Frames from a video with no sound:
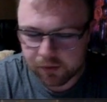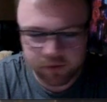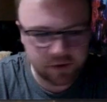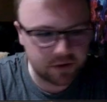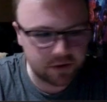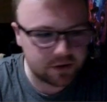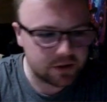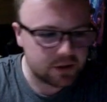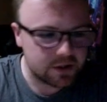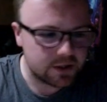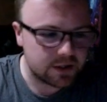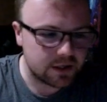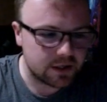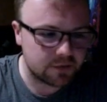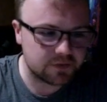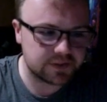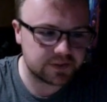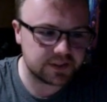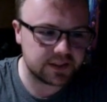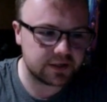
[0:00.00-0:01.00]
They're
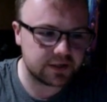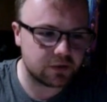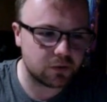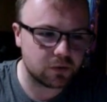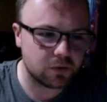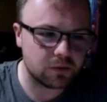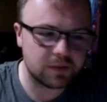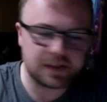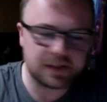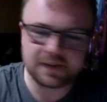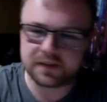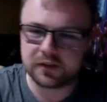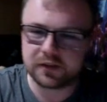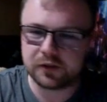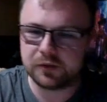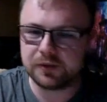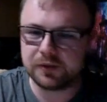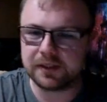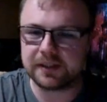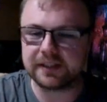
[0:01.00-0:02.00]
all a bit
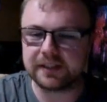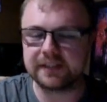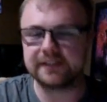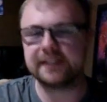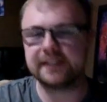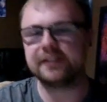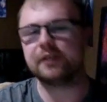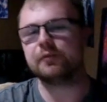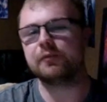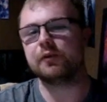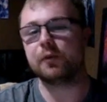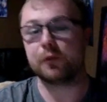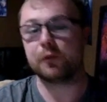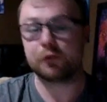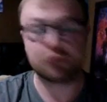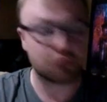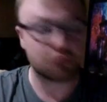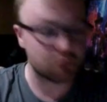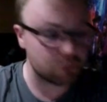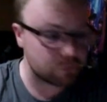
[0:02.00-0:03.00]
deluded because they don't know the
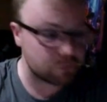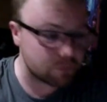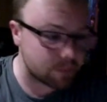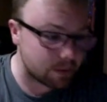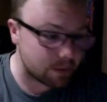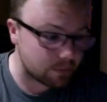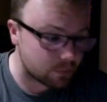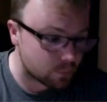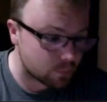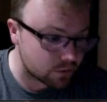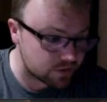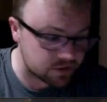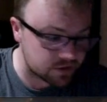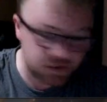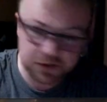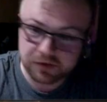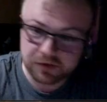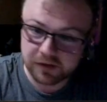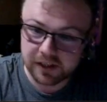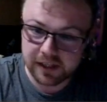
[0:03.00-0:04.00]
truth about the
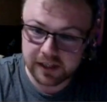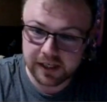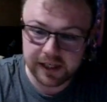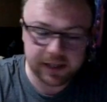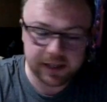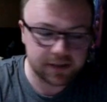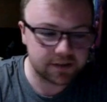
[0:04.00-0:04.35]
wizard, really.